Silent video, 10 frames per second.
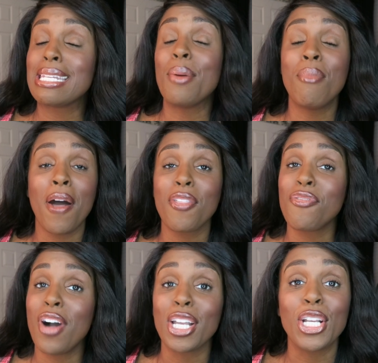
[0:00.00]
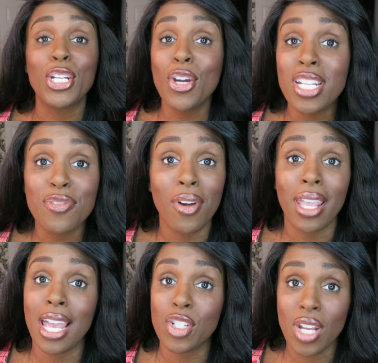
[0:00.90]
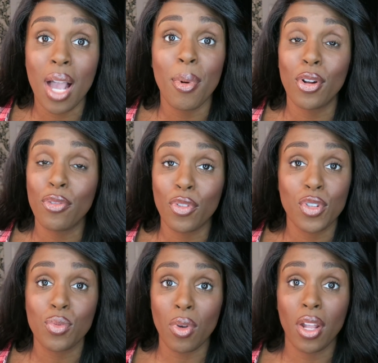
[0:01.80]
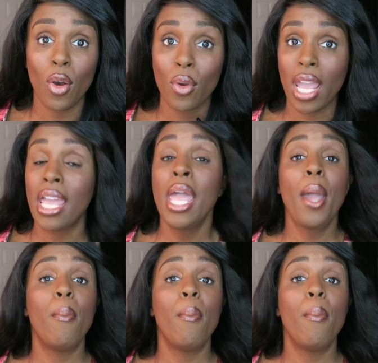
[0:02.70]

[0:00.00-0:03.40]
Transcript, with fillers: did a motherfucking good as fuck ass job on her first run, okay?